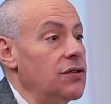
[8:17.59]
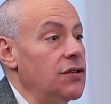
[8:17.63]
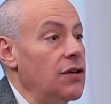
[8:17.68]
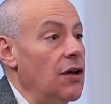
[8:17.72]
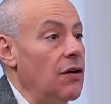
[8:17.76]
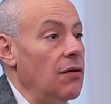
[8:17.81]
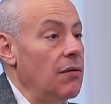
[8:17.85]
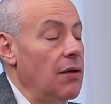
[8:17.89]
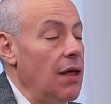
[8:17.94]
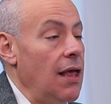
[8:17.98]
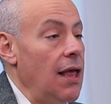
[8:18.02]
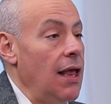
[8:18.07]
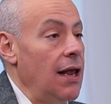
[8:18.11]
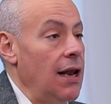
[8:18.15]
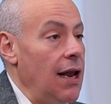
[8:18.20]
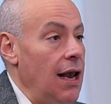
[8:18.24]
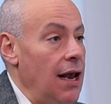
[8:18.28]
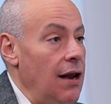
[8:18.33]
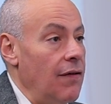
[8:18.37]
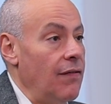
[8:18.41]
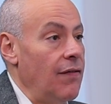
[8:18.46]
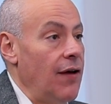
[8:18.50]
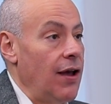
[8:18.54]
So in
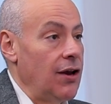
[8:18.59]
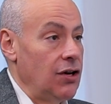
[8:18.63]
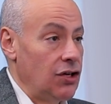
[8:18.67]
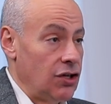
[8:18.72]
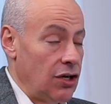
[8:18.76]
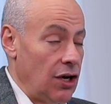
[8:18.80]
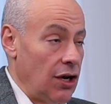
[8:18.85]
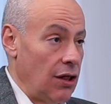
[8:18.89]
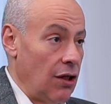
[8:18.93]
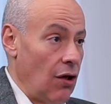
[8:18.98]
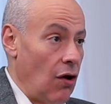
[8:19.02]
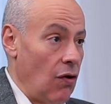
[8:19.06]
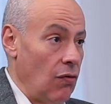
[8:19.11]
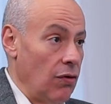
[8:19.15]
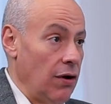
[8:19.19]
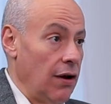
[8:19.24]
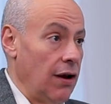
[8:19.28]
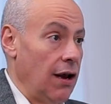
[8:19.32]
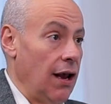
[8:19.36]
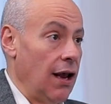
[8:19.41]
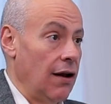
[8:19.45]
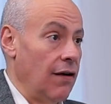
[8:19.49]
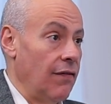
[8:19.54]
innovation, in the whole
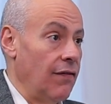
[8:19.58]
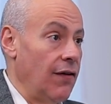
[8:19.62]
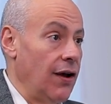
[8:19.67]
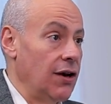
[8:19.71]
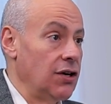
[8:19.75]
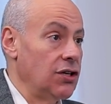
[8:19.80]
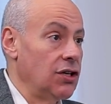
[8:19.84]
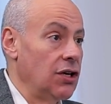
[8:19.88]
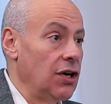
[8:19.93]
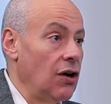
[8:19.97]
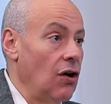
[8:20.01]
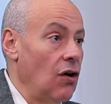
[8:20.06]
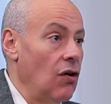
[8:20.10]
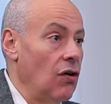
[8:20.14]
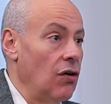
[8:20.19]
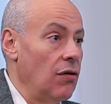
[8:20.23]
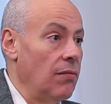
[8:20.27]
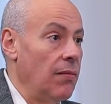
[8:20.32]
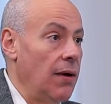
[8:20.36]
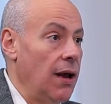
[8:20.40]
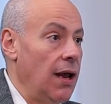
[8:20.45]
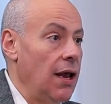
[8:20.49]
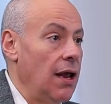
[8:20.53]
innovation
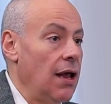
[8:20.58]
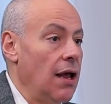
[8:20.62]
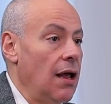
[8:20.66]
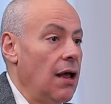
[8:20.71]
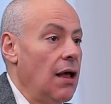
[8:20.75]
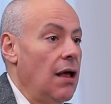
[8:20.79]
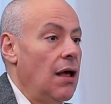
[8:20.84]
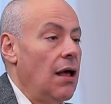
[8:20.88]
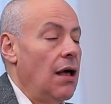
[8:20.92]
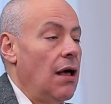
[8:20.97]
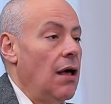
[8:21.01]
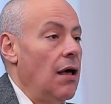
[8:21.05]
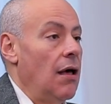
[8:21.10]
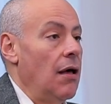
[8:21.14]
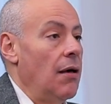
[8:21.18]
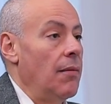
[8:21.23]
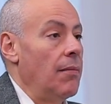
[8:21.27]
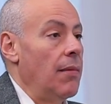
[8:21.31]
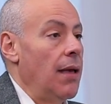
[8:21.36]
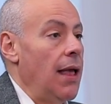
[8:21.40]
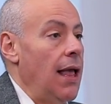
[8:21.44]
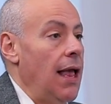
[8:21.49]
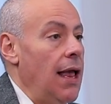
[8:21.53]
economy,
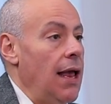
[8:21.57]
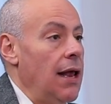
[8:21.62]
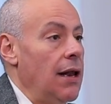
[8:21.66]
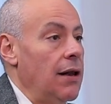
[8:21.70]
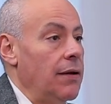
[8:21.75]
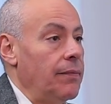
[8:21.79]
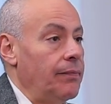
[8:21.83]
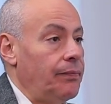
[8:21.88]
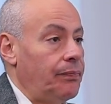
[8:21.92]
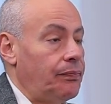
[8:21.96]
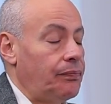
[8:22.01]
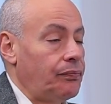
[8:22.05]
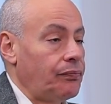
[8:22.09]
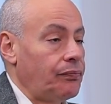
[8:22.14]
in